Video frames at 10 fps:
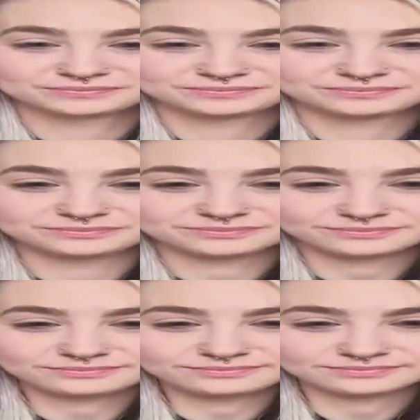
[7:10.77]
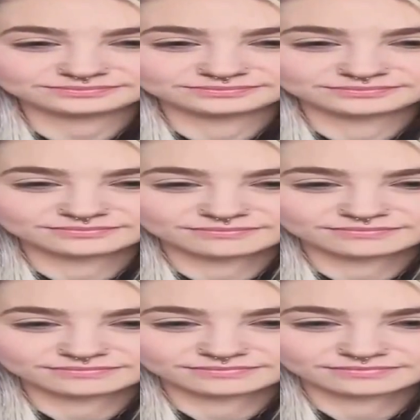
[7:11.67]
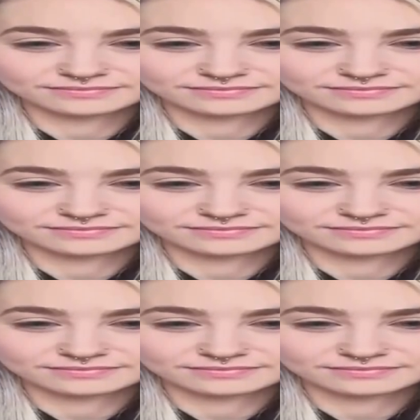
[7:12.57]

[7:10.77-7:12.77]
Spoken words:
(no one is talking)